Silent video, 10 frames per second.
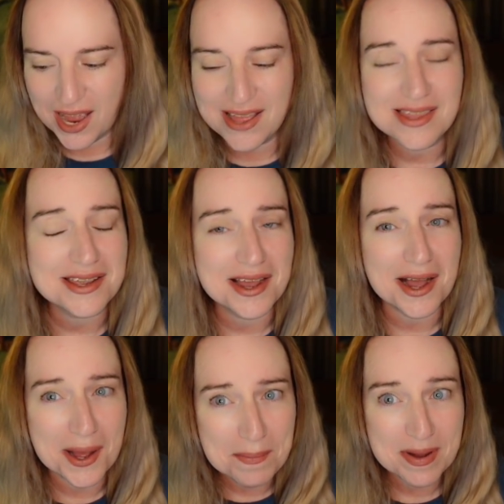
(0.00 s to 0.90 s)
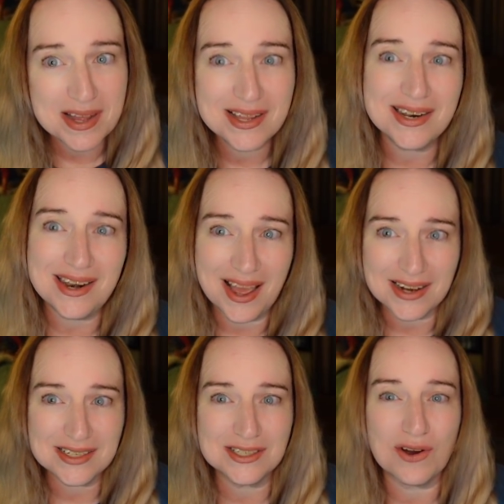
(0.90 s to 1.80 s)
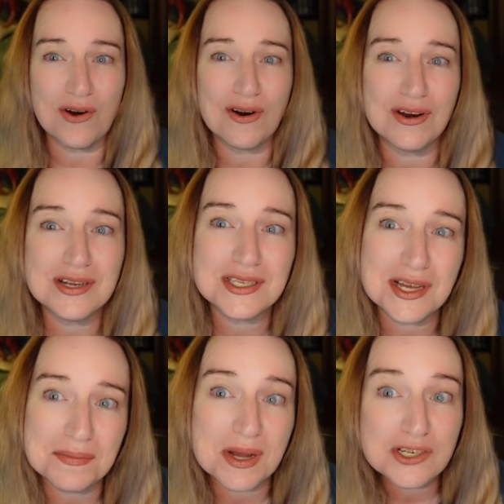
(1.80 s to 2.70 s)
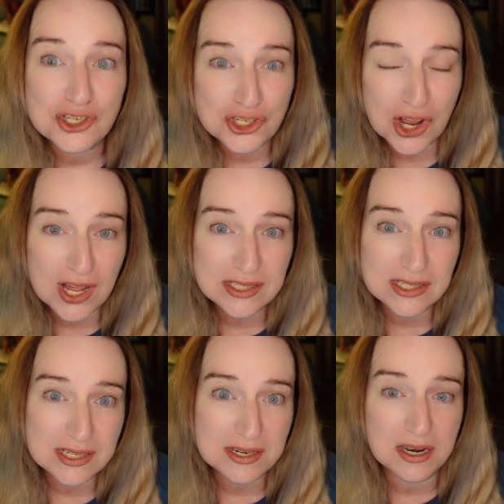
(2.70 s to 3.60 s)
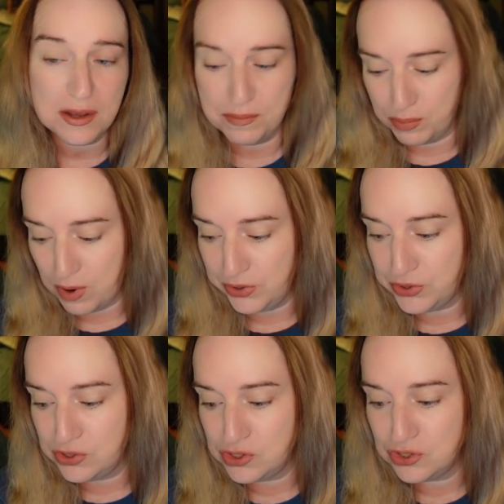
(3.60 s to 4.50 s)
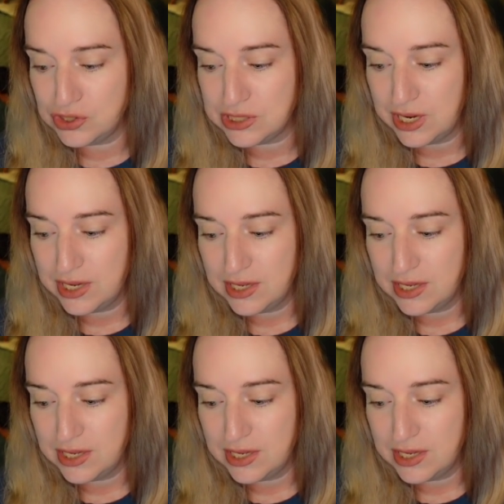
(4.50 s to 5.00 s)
And then up next are some Johnson Brothers